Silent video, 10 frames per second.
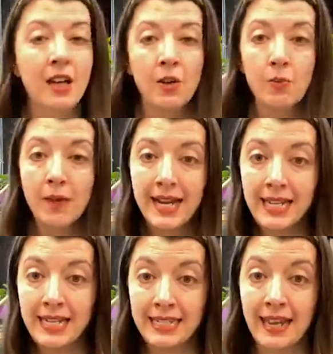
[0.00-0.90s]

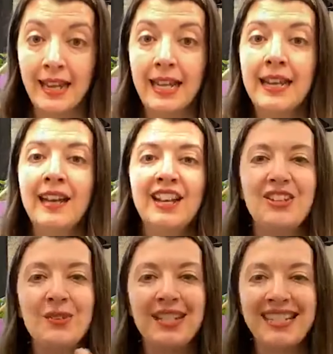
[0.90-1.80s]
rainy day, you
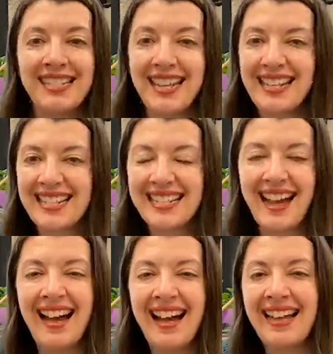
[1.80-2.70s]
can stay
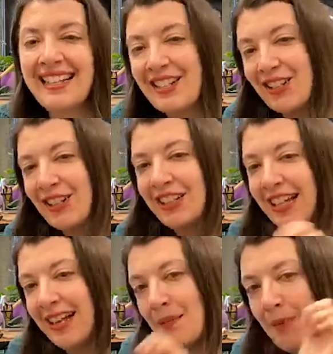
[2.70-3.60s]
inside, curl up,